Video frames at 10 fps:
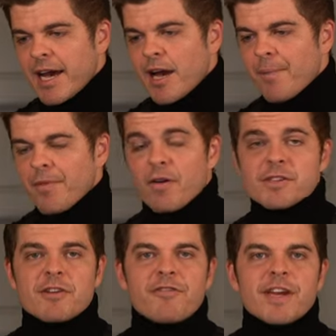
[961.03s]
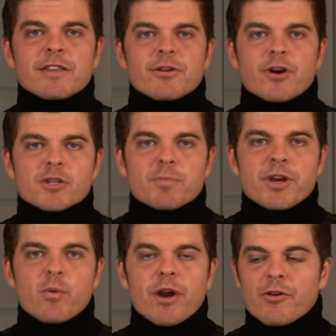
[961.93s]
um, obviously feeding the
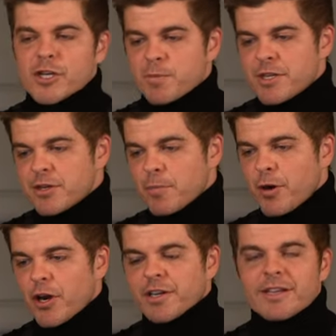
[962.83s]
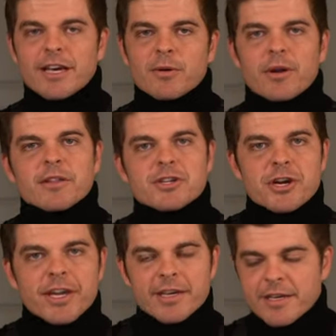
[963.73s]
raspberry, one raspberry to your partner, the other one in the
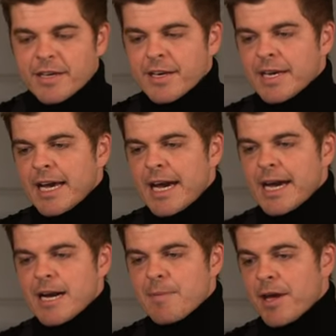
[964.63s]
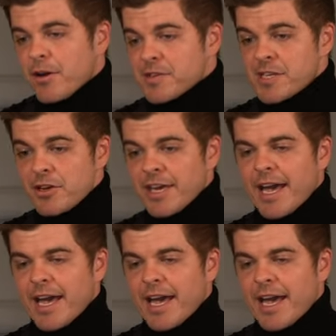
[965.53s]
drink. Um, and obviously you